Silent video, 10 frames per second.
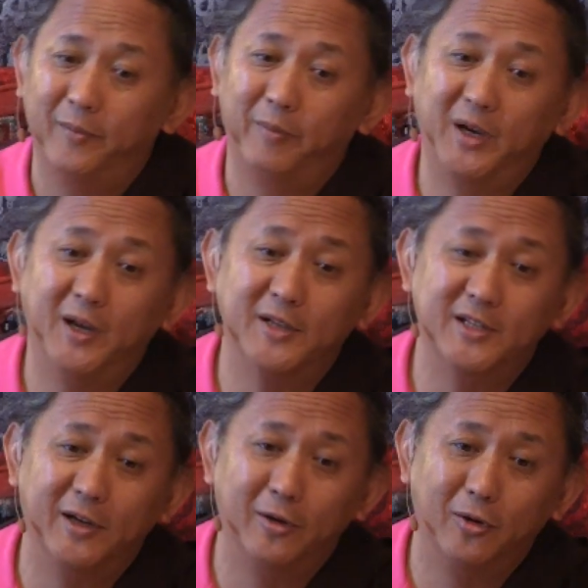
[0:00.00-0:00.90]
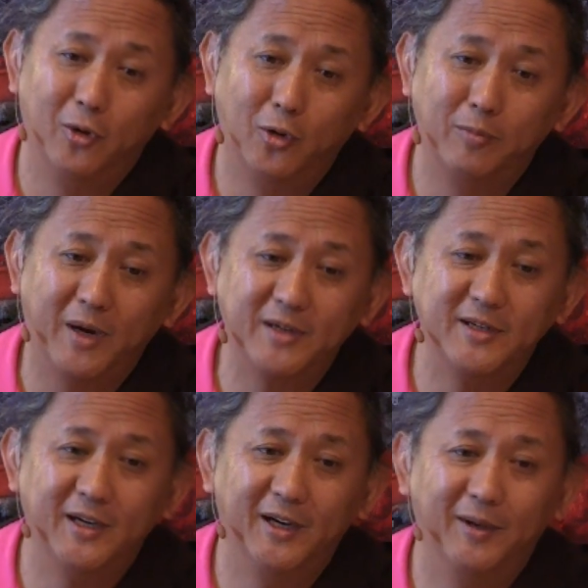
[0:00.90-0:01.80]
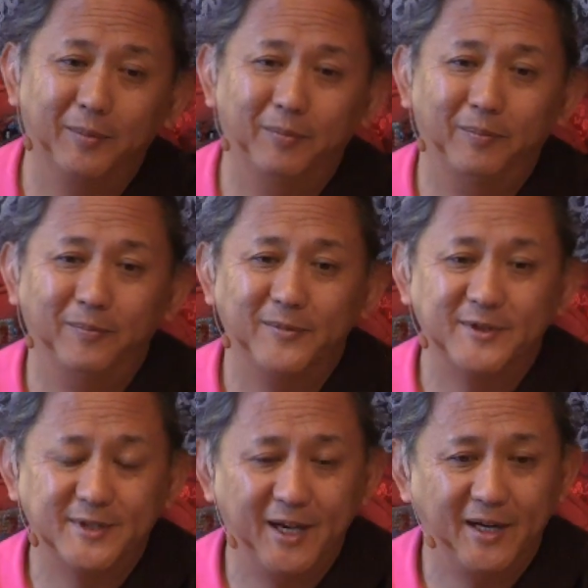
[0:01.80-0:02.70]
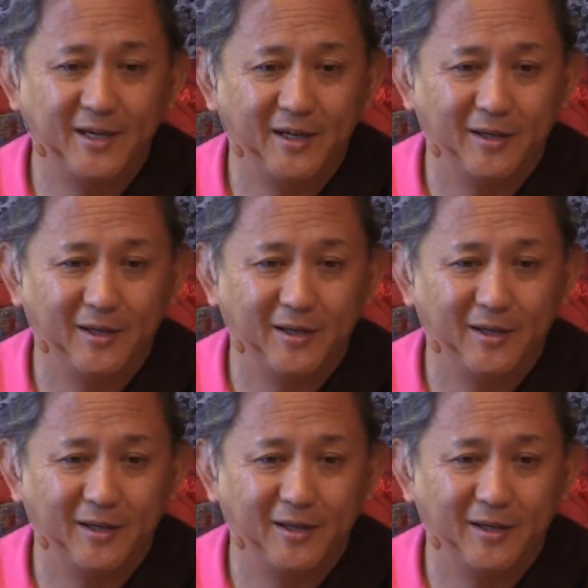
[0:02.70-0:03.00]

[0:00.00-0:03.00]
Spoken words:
But as the Lord Maitreya said,